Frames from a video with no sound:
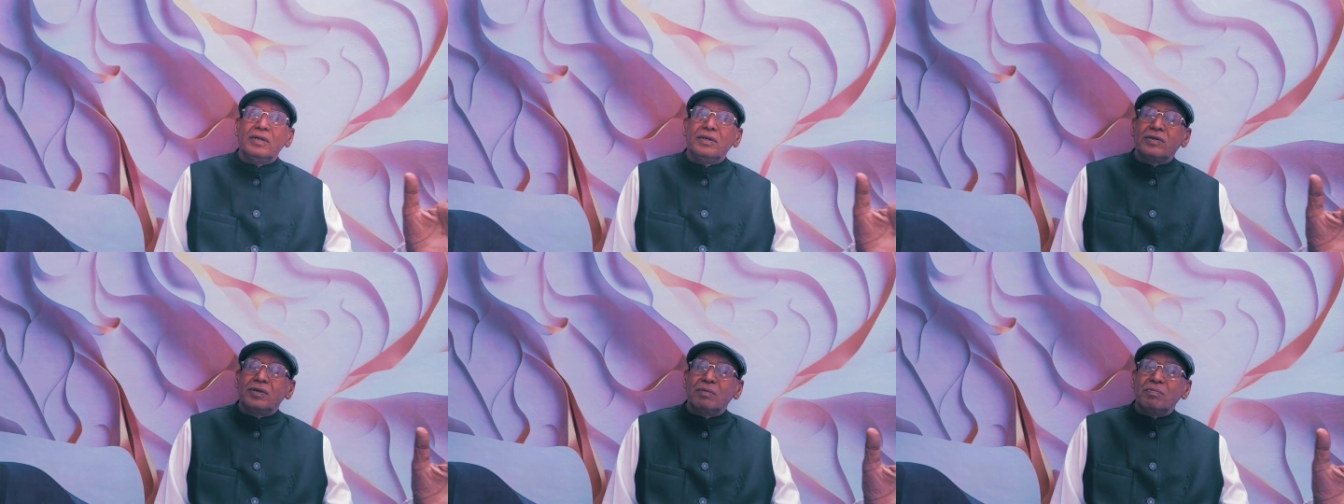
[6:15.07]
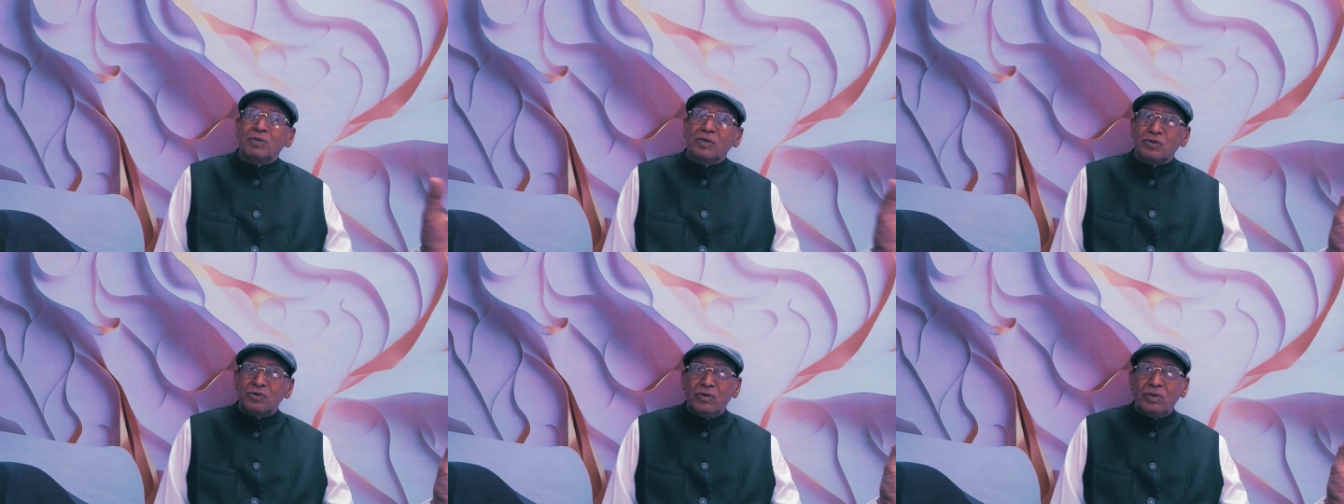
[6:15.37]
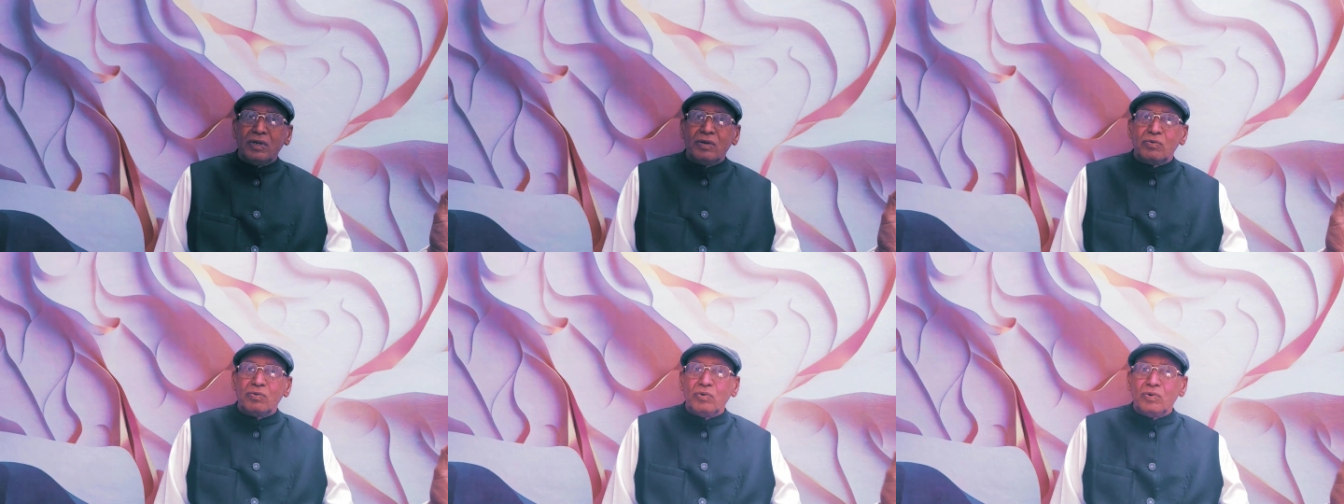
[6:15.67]

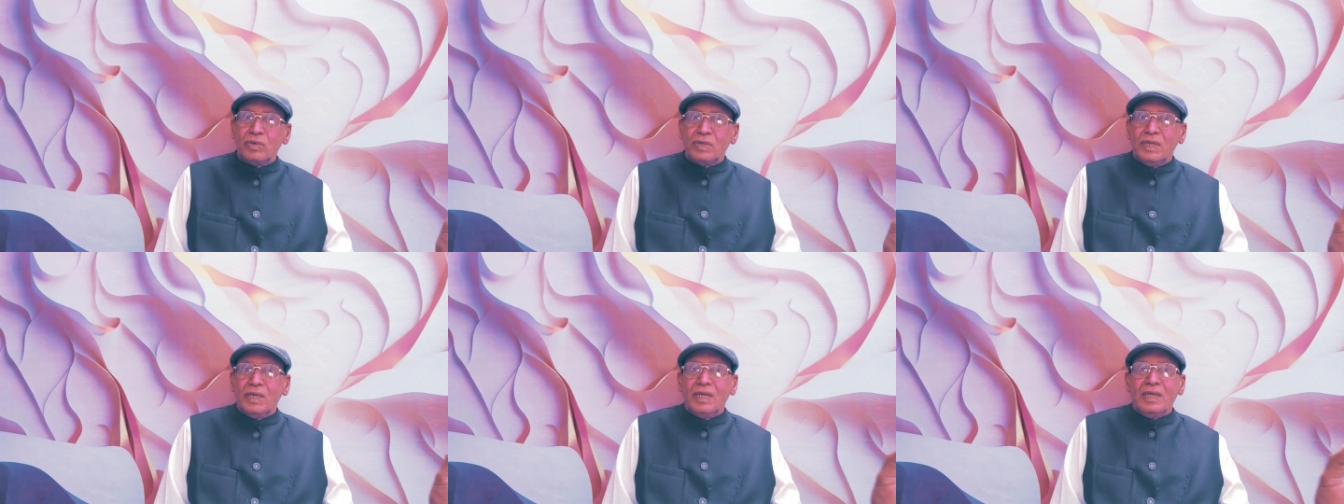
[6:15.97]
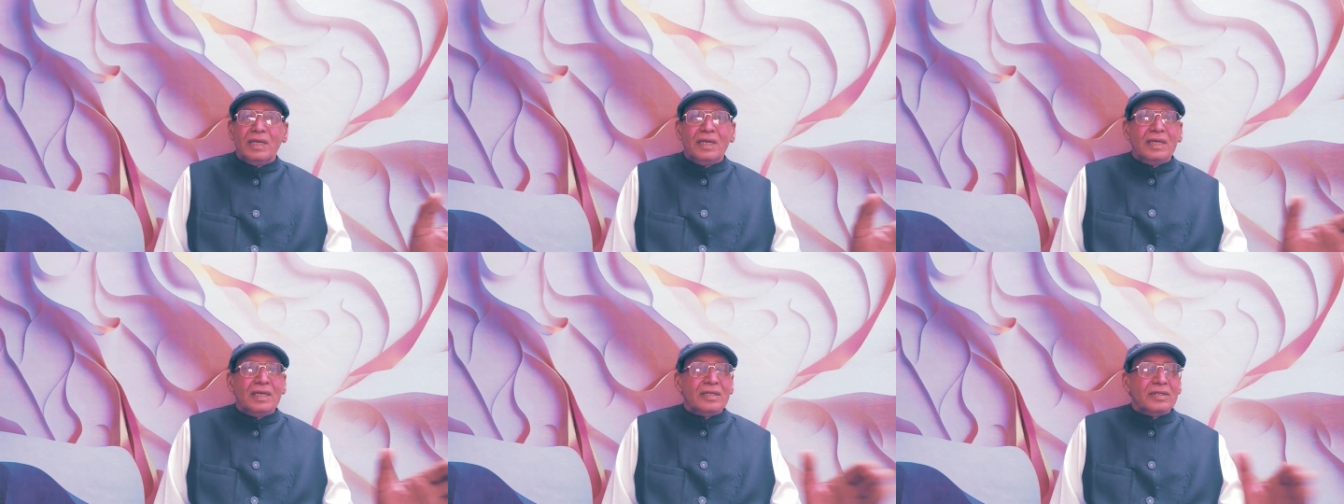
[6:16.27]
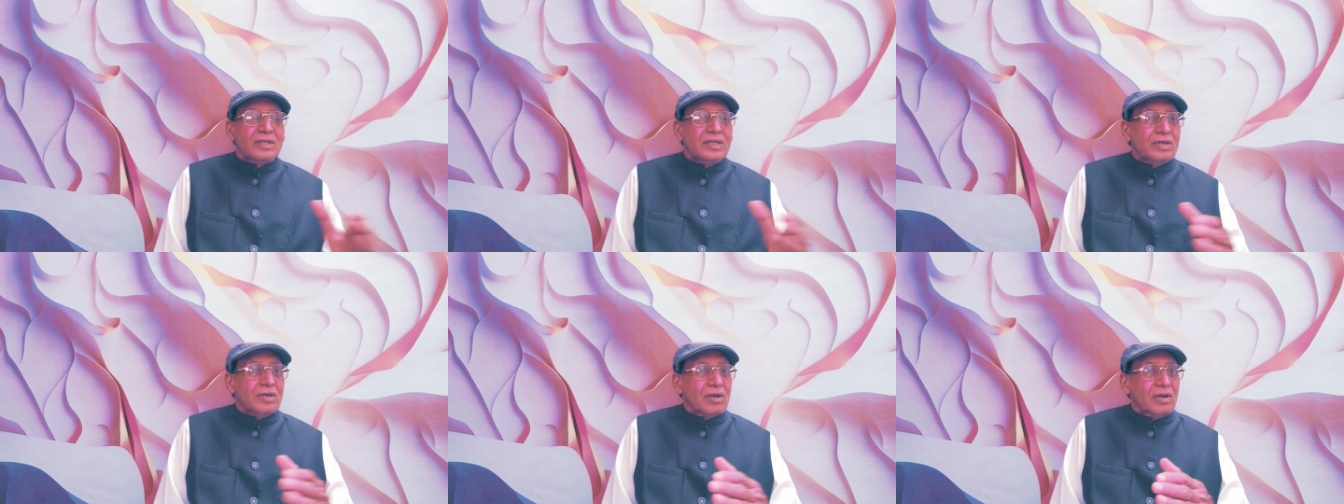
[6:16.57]
intramuscular route,
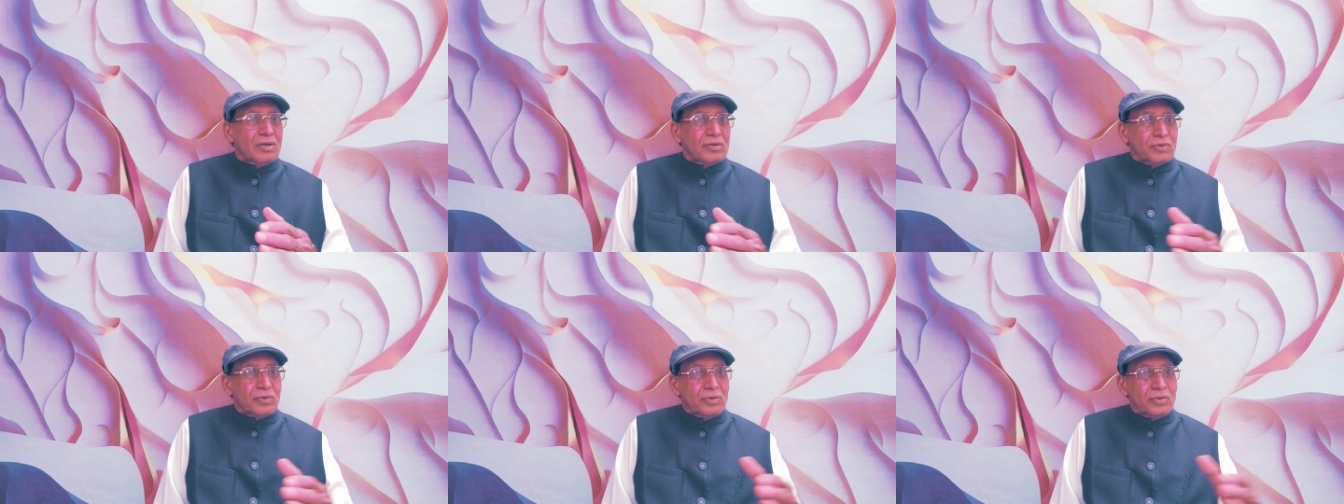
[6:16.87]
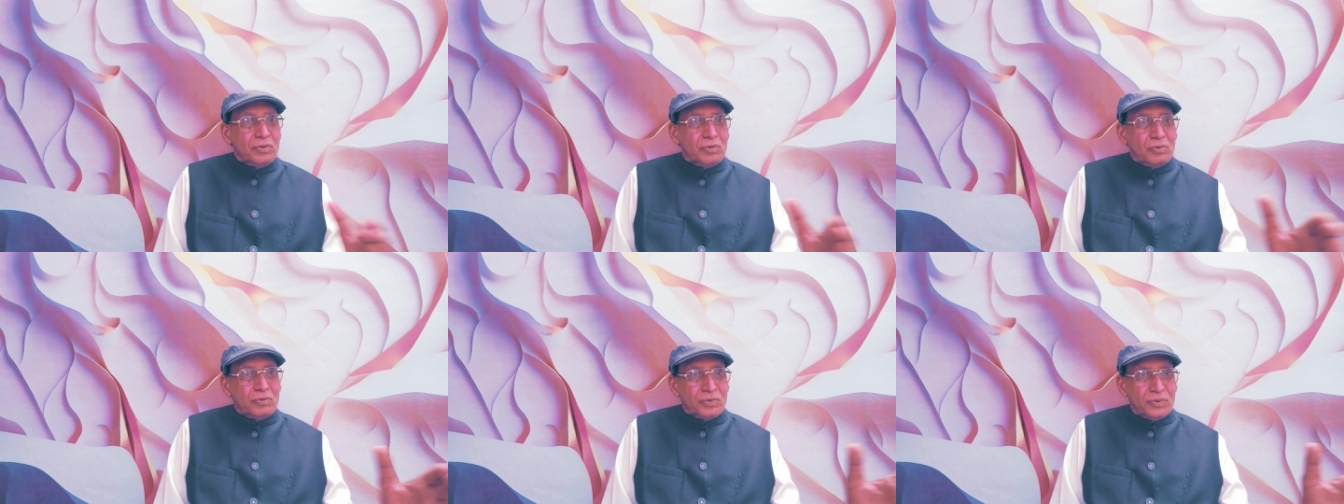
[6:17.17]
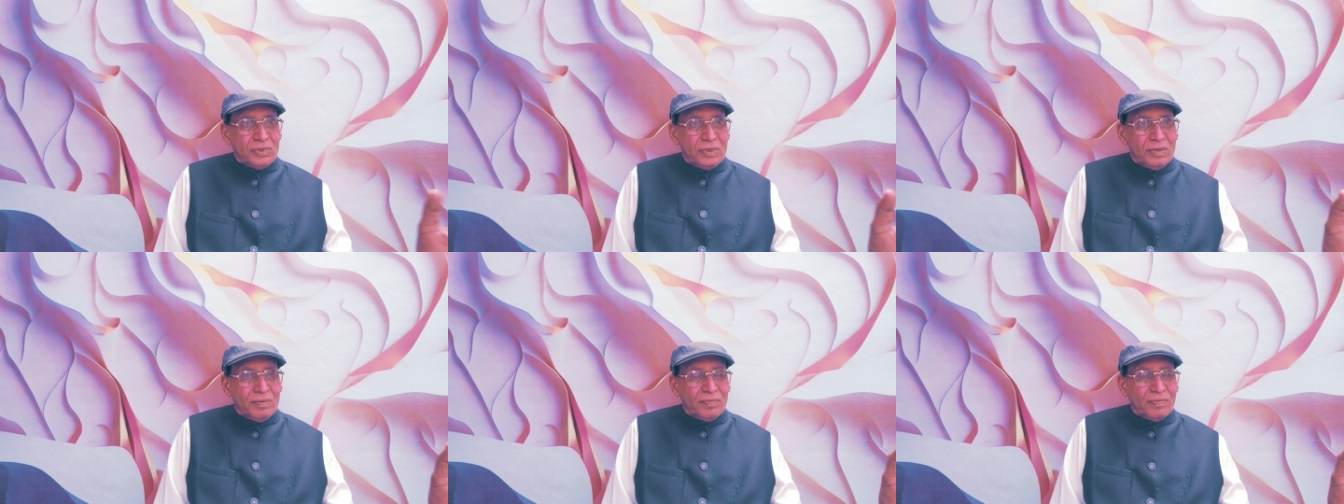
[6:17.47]
they are also
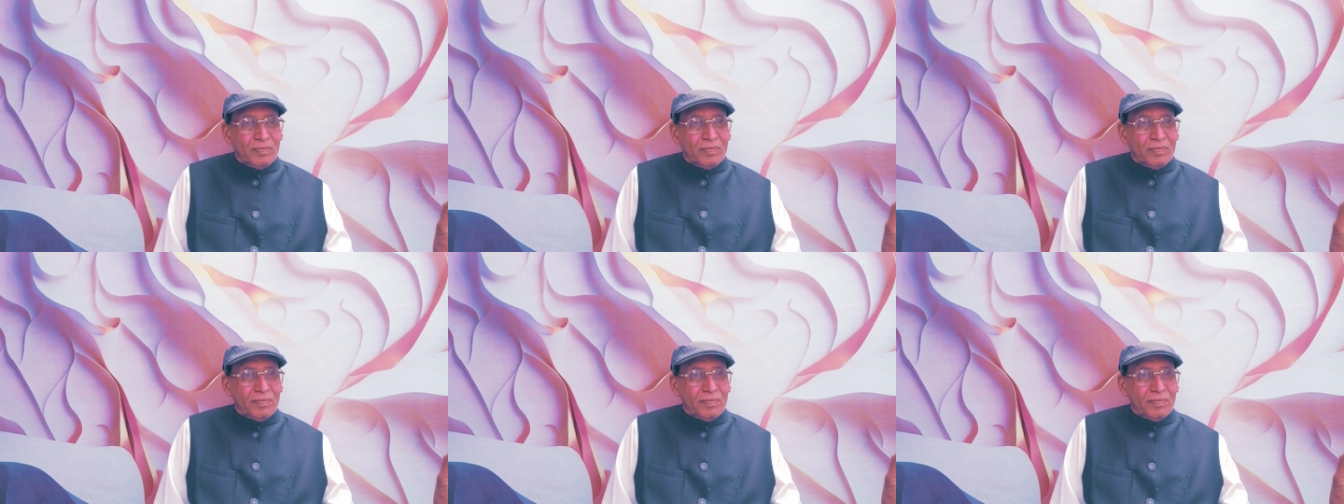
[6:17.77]
used.